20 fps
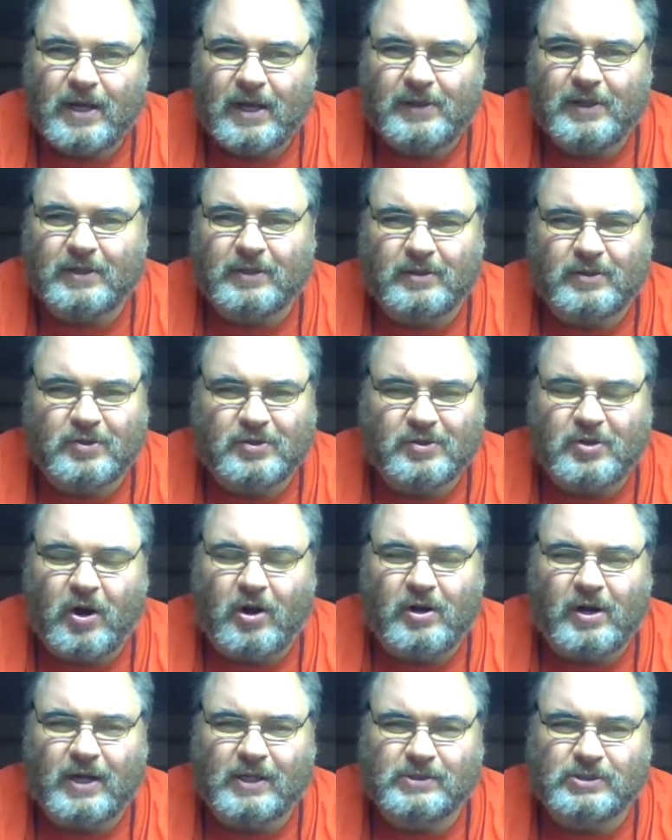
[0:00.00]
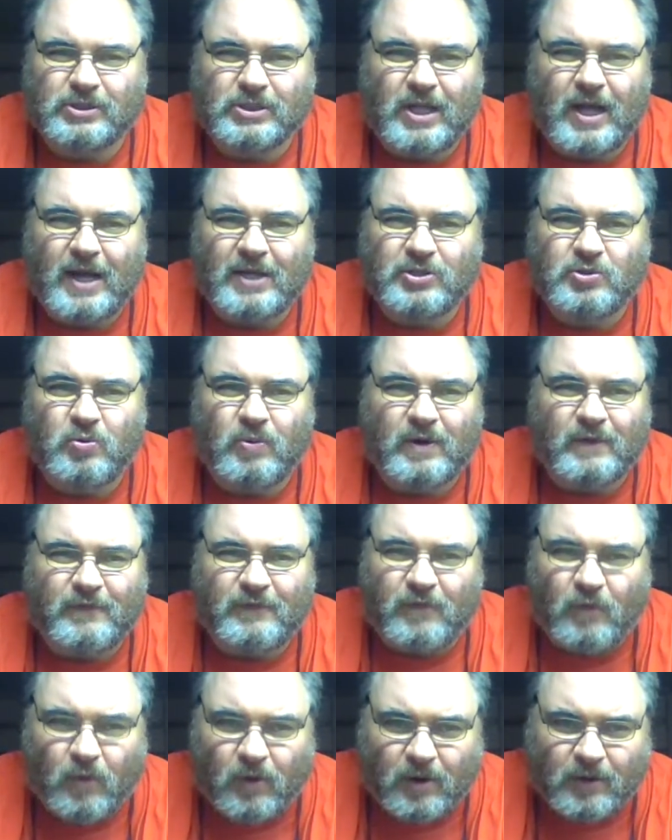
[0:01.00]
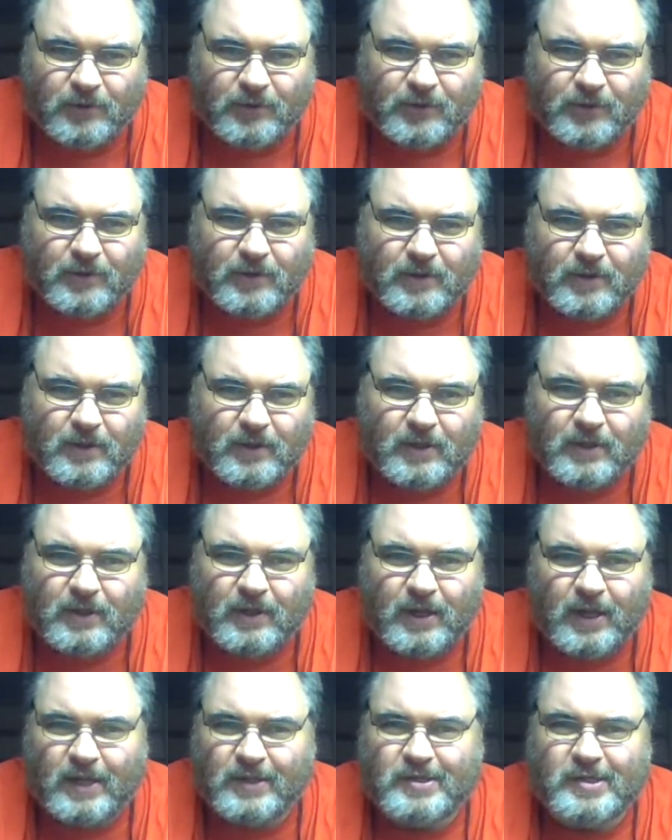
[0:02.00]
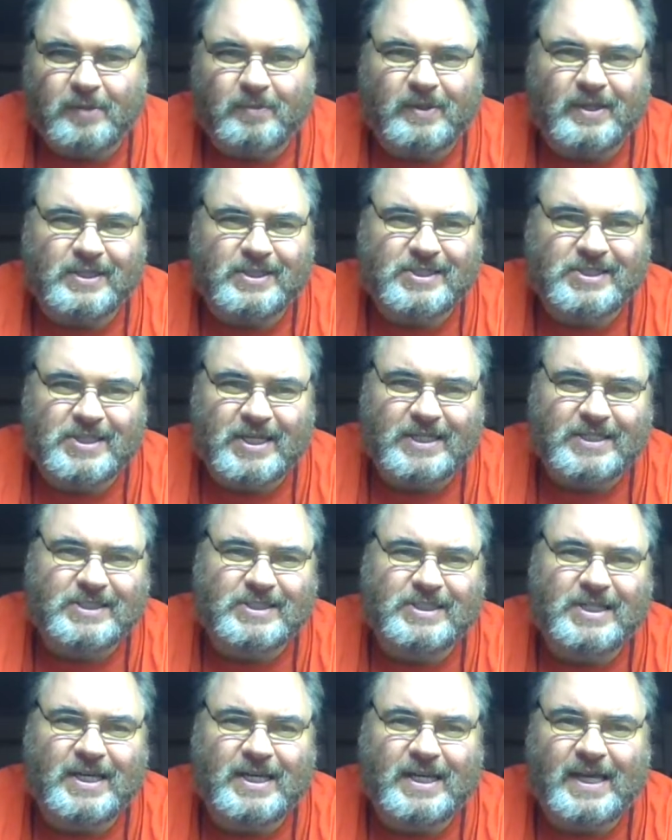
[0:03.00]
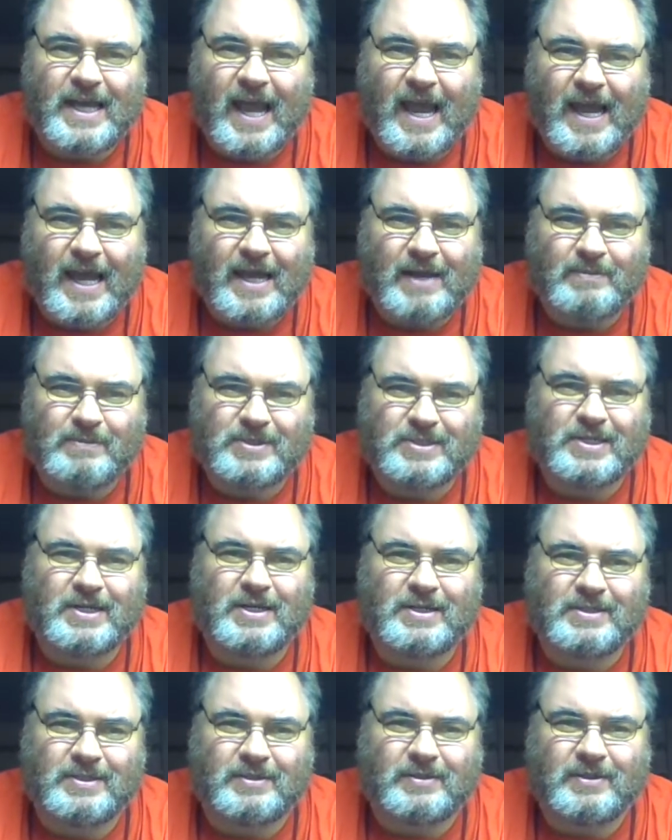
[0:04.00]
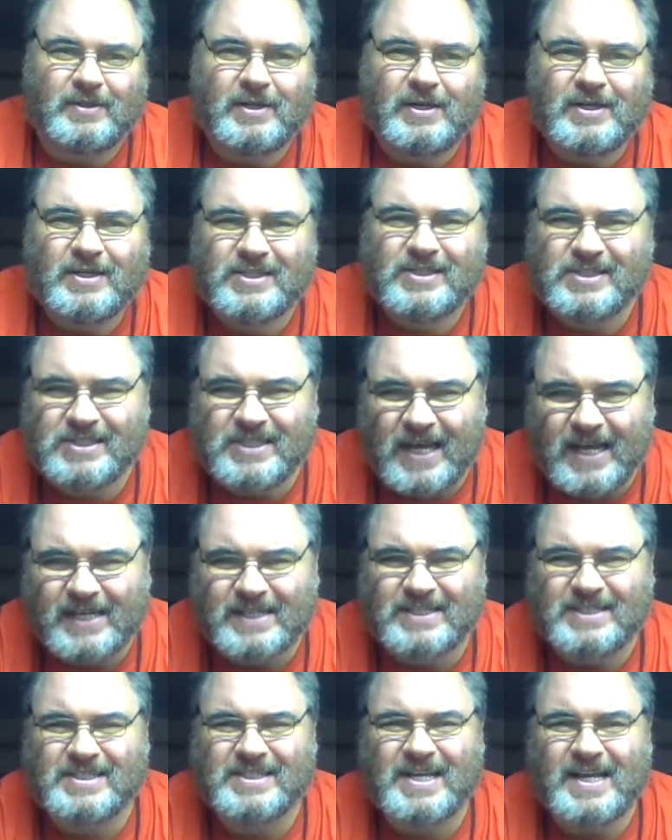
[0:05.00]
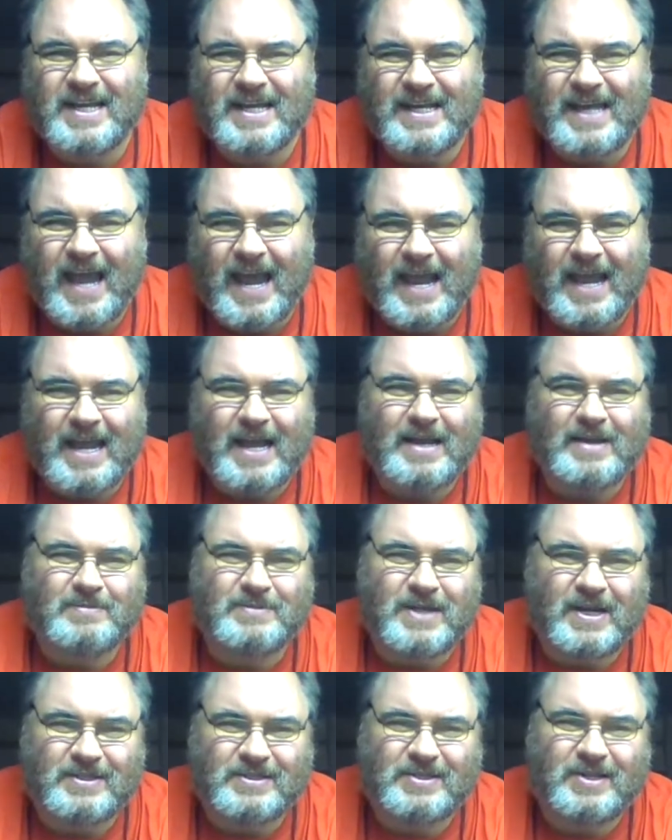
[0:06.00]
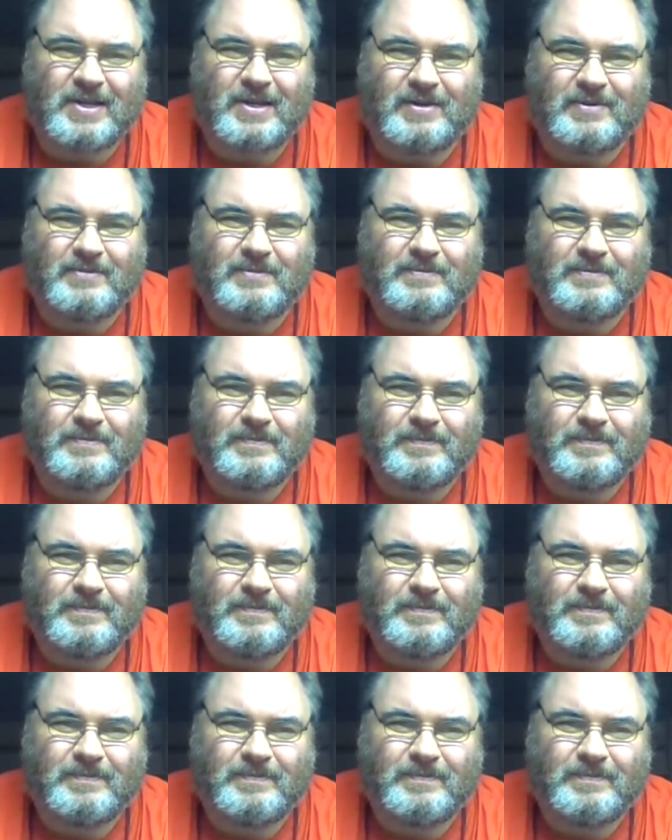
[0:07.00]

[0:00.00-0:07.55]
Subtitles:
I think they're going to start on July 24th. And it's going to be a 60-game season. 60 games. That's it.